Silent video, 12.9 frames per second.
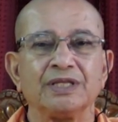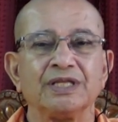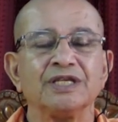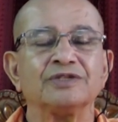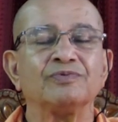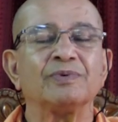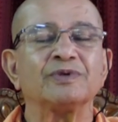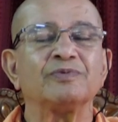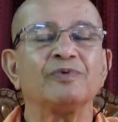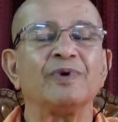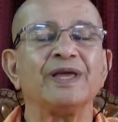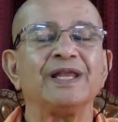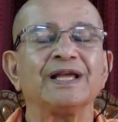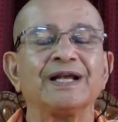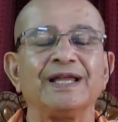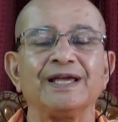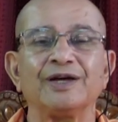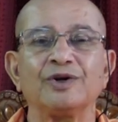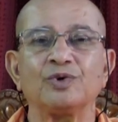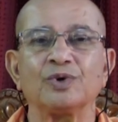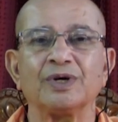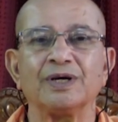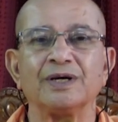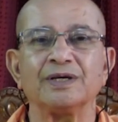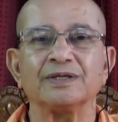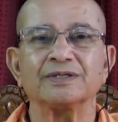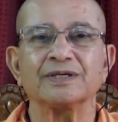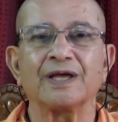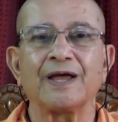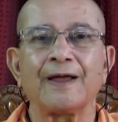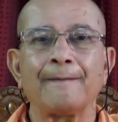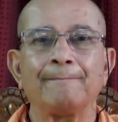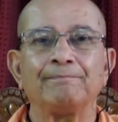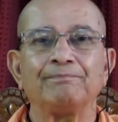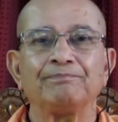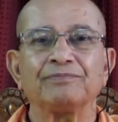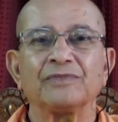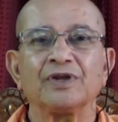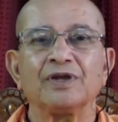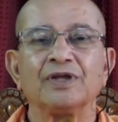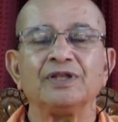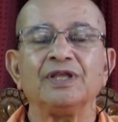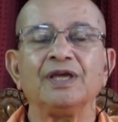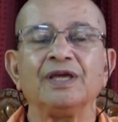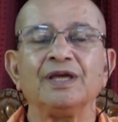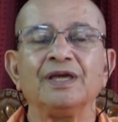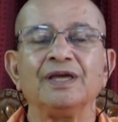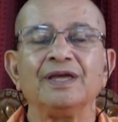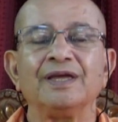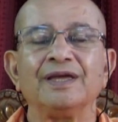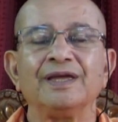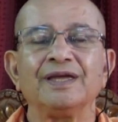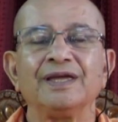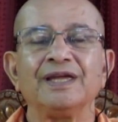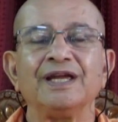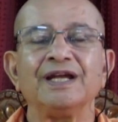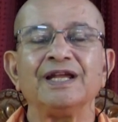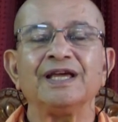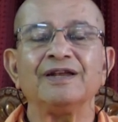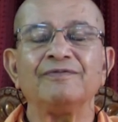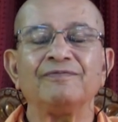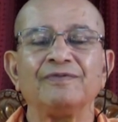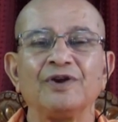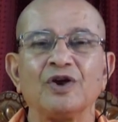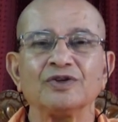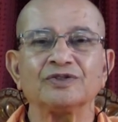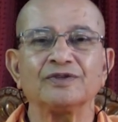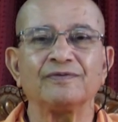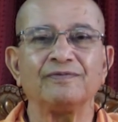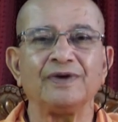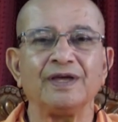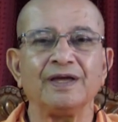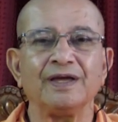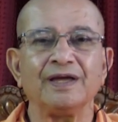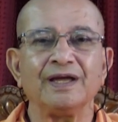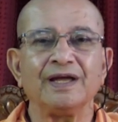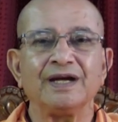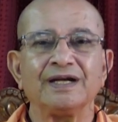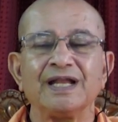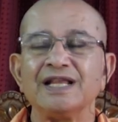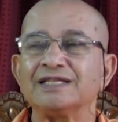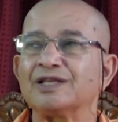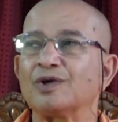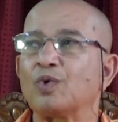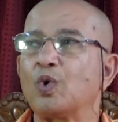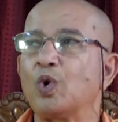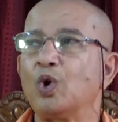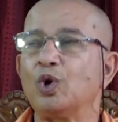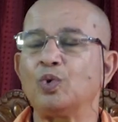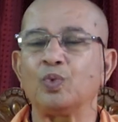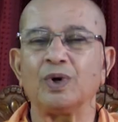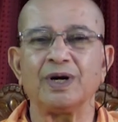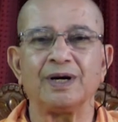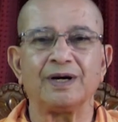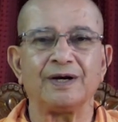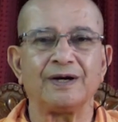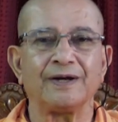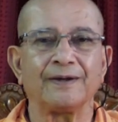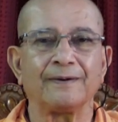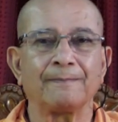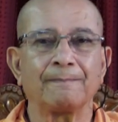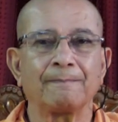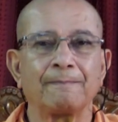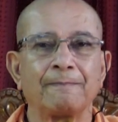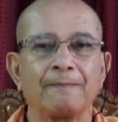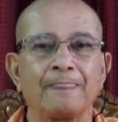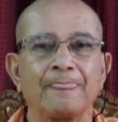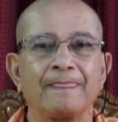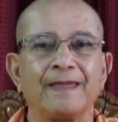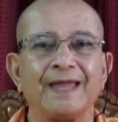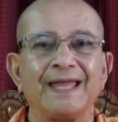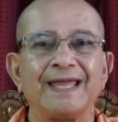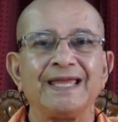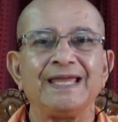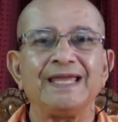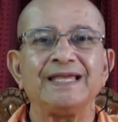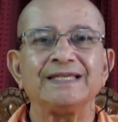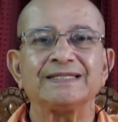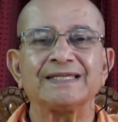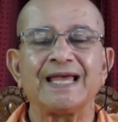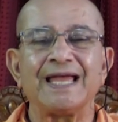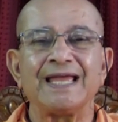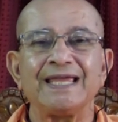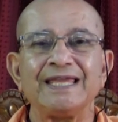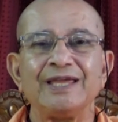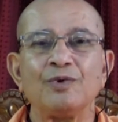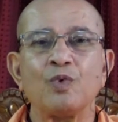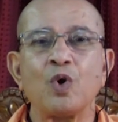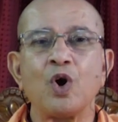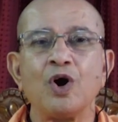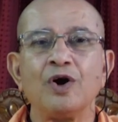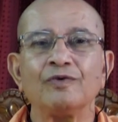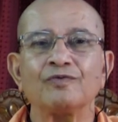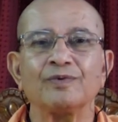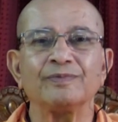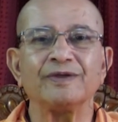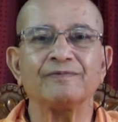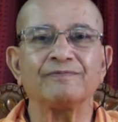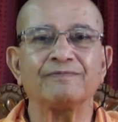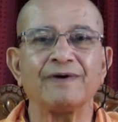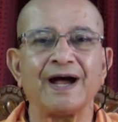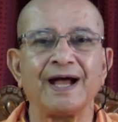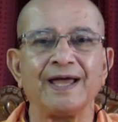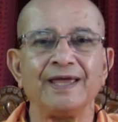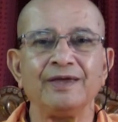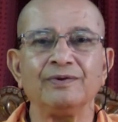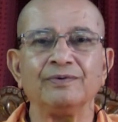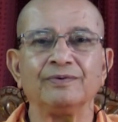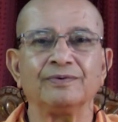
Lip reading: This must be very clear to us. The Indian philosophy tells the whole world is evolved from the 5